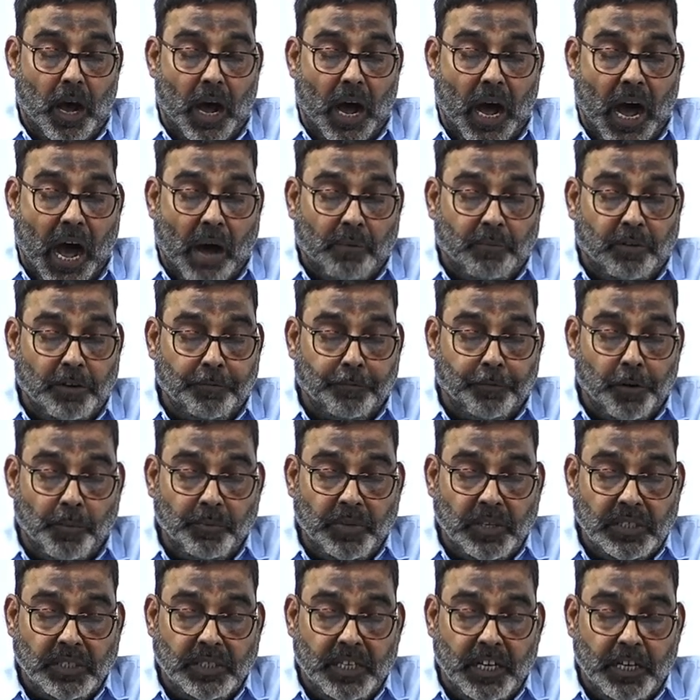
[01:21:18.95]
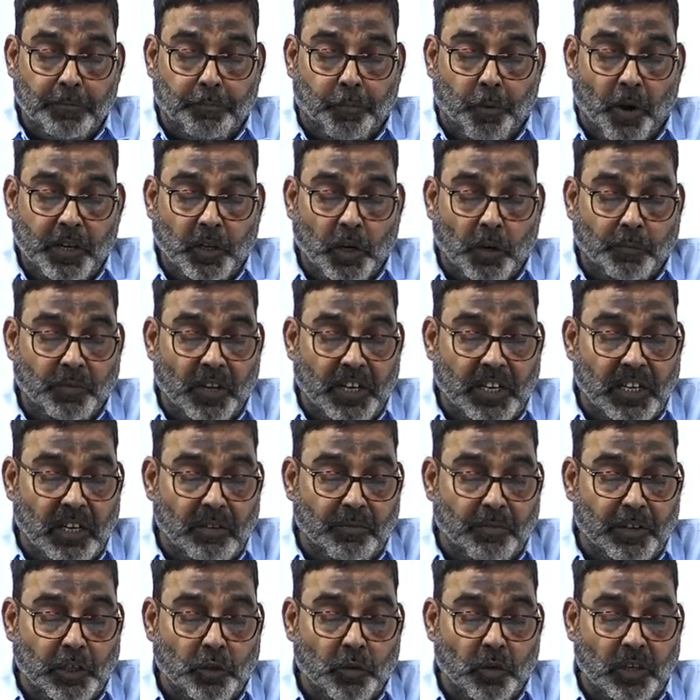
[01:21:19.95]
However, from the standpoint of the
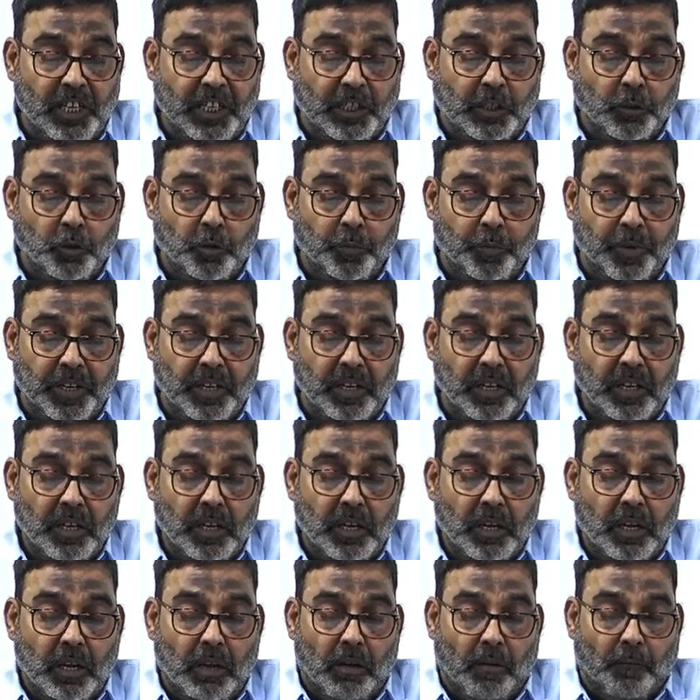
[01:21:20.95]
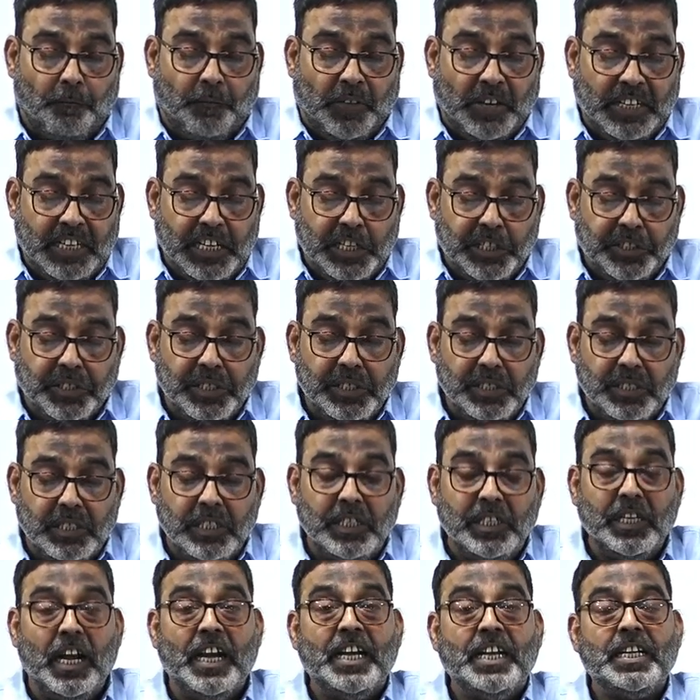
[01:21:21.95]
individual, it would be variations
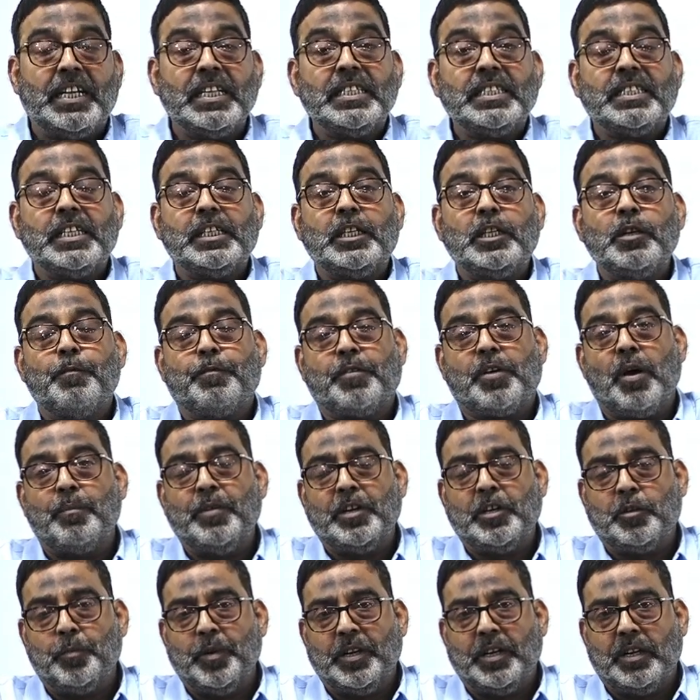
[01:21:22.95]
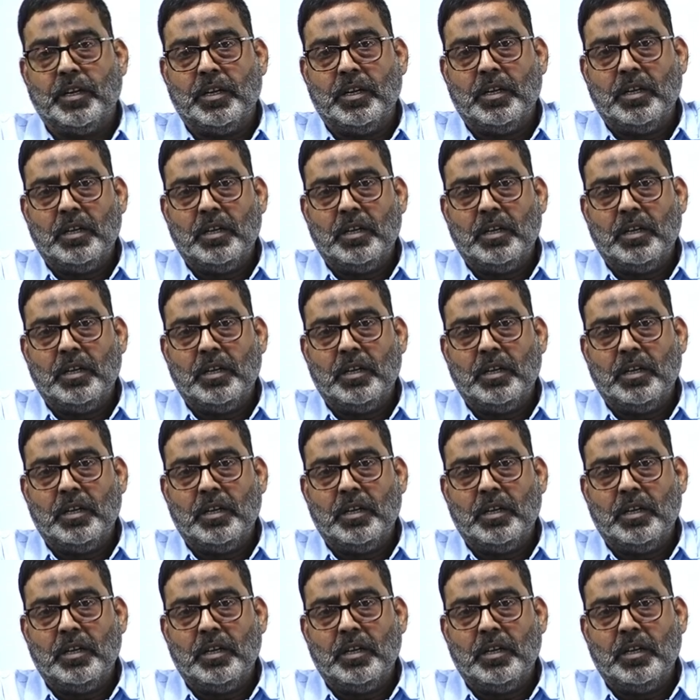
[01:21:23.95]
in intensity of commitment.